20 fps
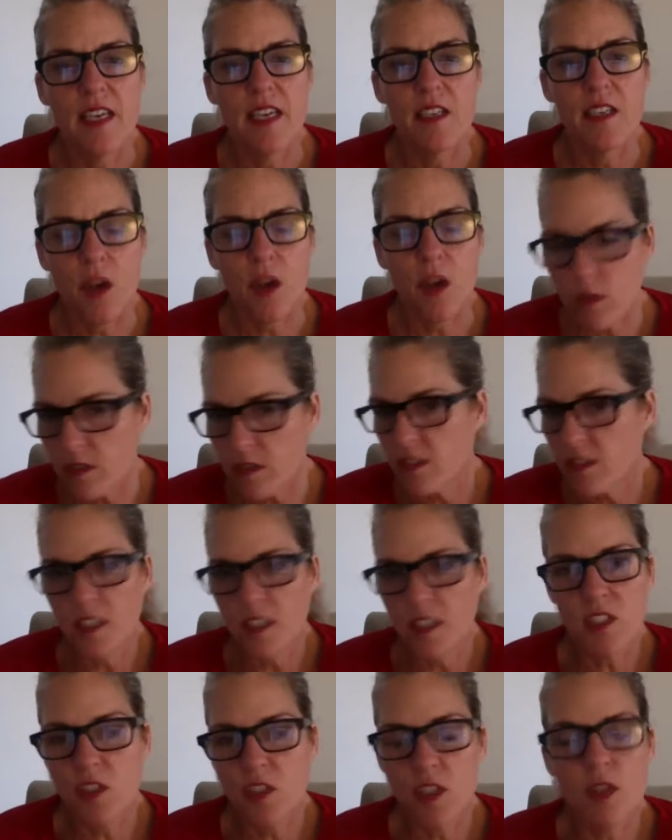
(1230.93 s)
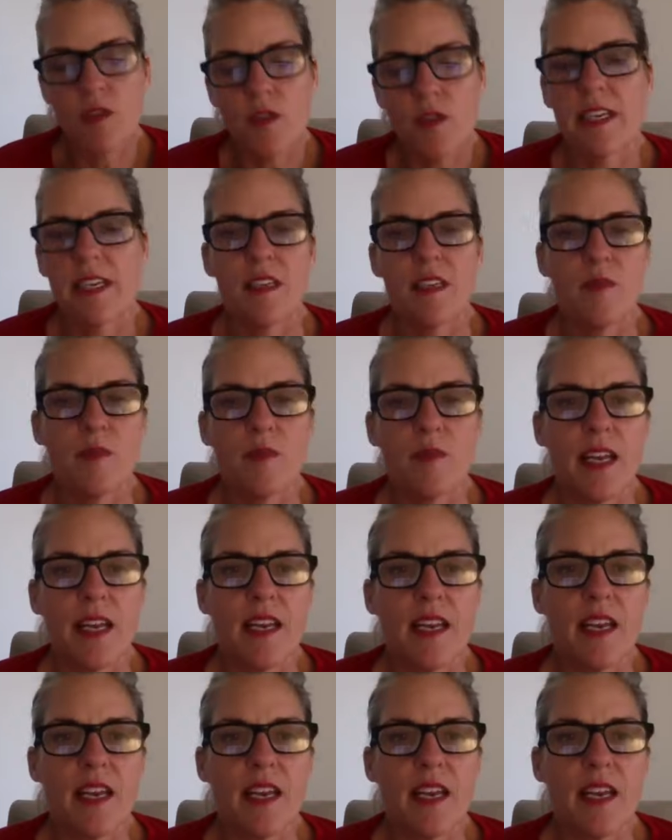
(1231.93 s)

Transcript: Go, just do it. But